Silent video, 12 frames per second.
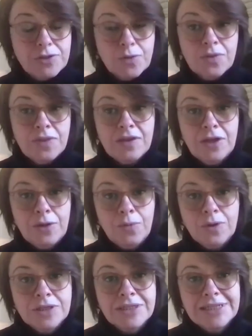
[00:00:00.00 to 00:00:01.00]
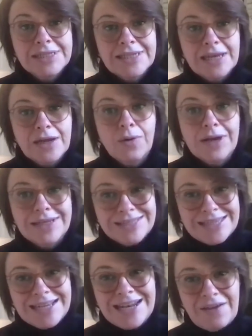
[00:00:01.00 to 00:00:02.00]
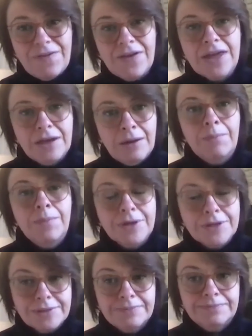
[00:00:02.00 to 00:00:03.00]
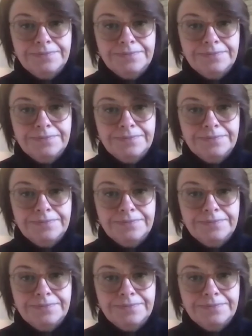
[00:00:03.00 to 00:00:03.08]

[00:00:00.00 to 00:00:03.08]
So we're still seeing quite significant numbers.